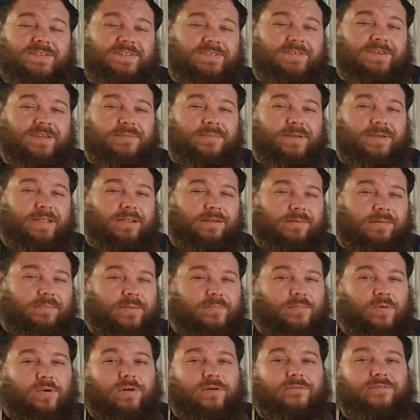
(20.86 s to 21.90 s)
This is going to be a little
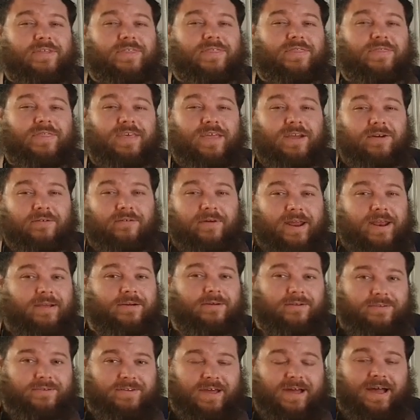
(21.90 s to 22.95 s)
bit more of a
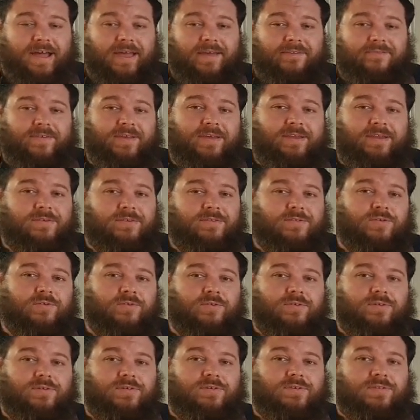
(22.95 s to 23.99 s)
theoretical dive
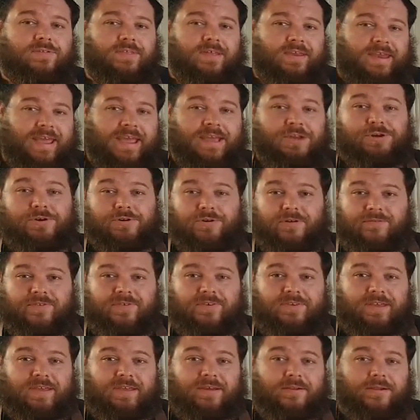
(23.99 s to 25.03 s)
into the nature of
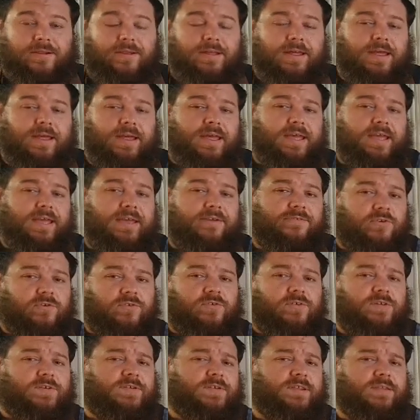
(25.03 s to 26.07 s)
steel. If you're
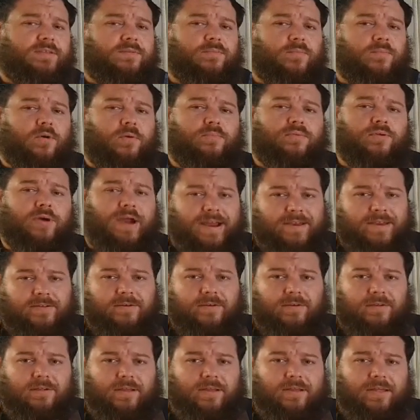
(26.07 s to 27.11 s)
interested in more
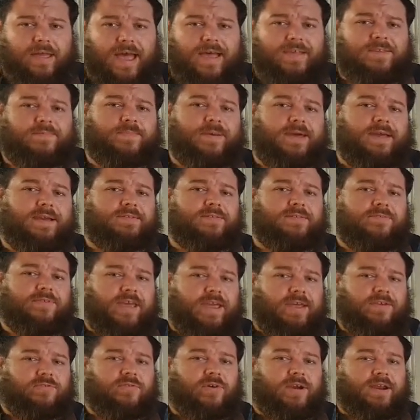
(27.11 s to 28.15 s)
practical aspects of
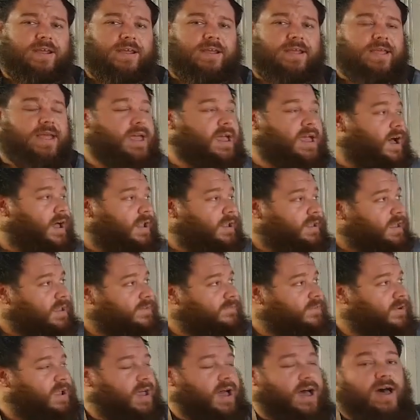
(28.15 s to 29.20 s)
heat treating, I'll
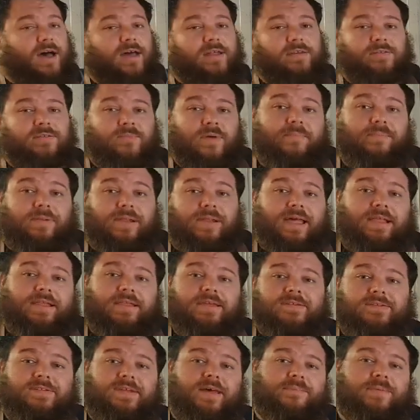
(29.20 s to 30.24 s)
leave a card to my
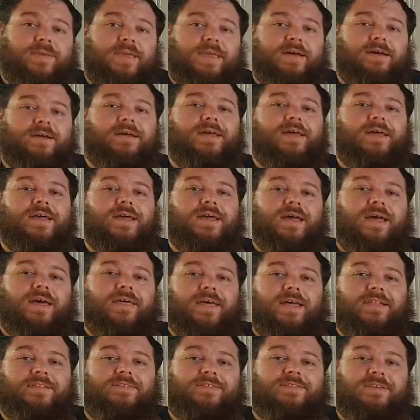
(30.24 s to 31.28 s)
playlist up here
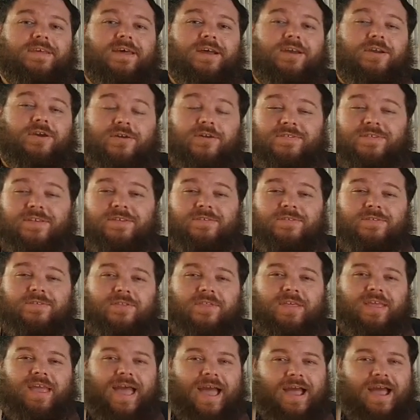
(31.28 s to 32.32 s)
that goes into
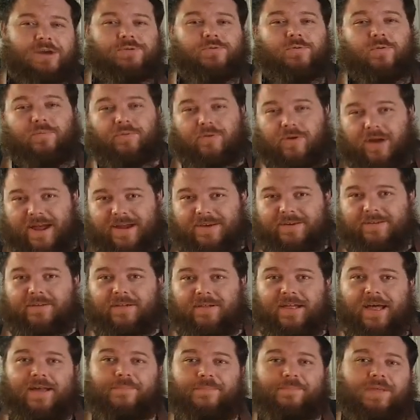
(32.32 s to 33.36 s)
the actual
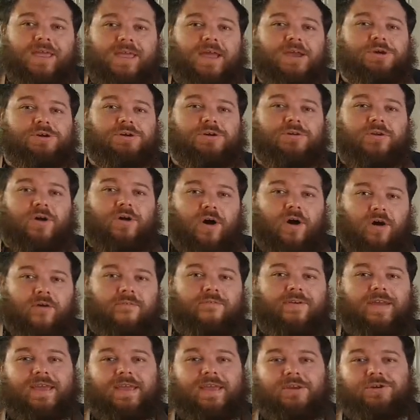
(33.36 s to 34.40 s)
practical application
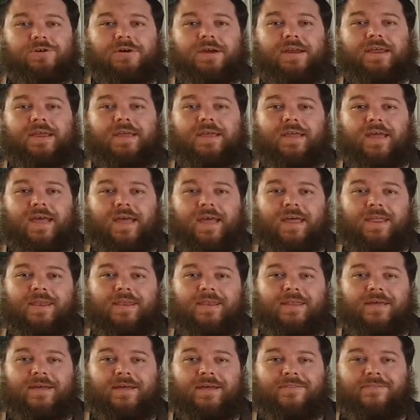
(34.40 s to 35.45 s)
of heat treating and
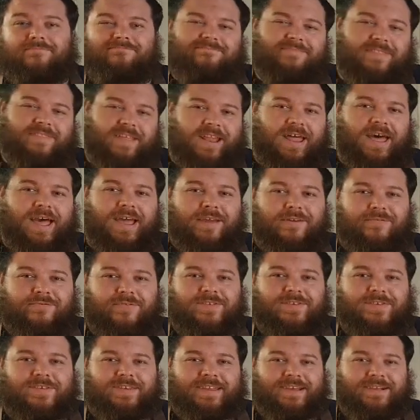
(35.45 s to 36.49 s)
the like for
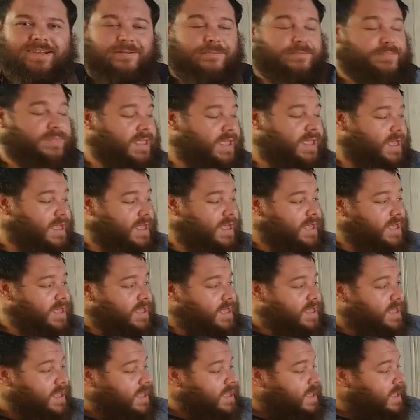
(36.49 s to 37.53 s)
steel.
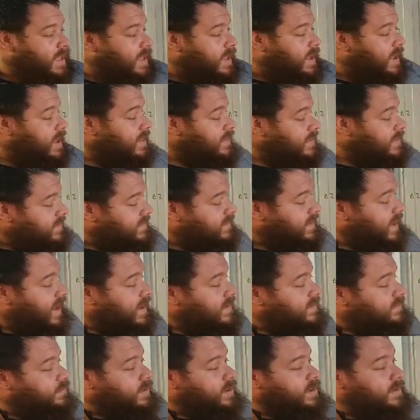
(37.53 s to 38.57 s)
In this
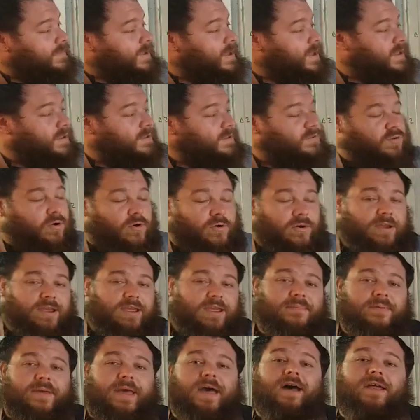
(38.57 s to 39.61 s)
case, we're going to be talking
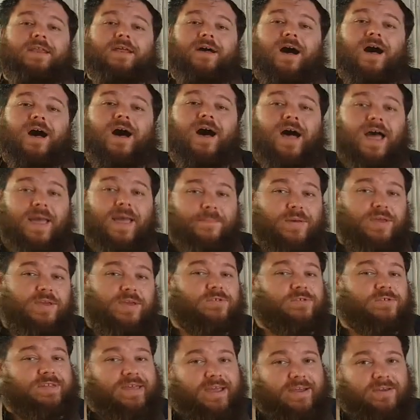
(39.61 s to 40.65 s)
about
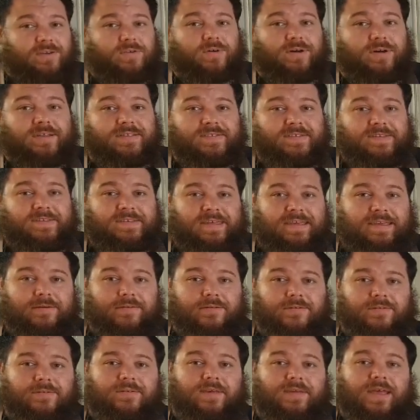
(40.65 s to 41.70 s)
hypereutectoid
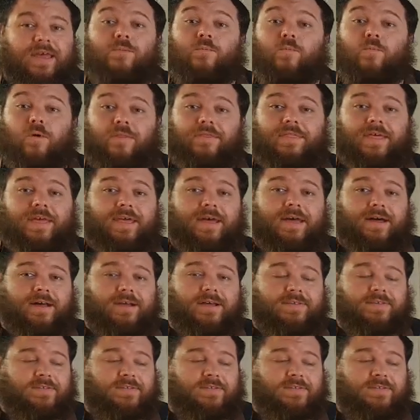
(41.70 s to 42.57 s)
steels and what they are.